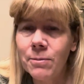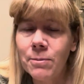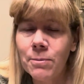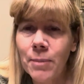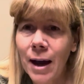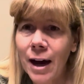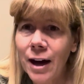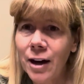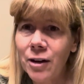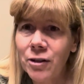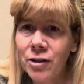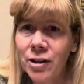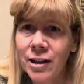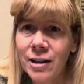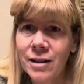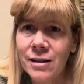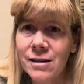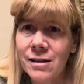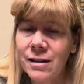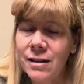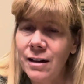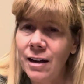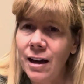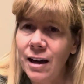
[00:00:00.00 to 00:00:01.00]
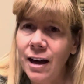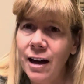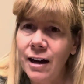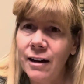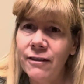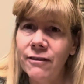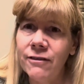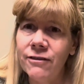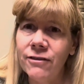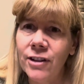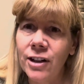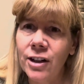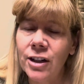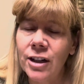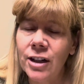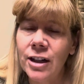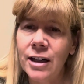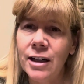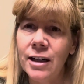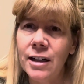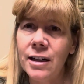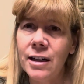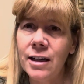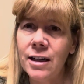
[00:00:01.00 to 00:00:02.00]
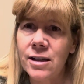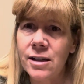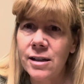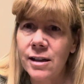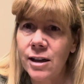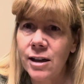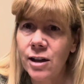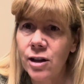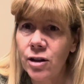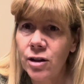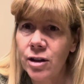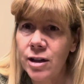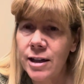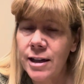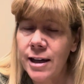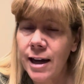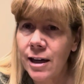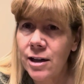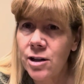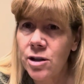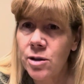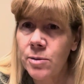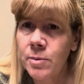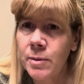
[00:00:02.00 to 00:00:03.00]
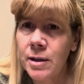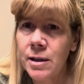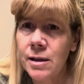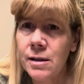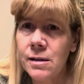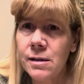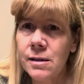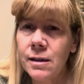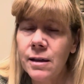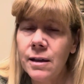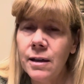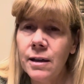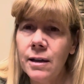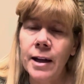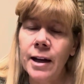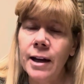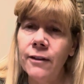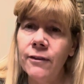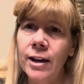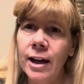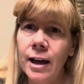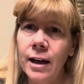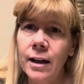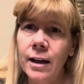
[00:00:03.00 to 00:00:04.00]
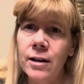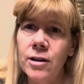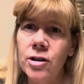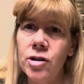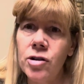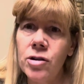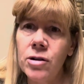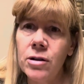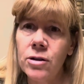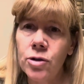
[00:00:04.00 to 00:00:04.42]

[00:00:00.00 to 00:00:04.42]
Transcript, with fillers: backgrounds that have very insecure attachments that have had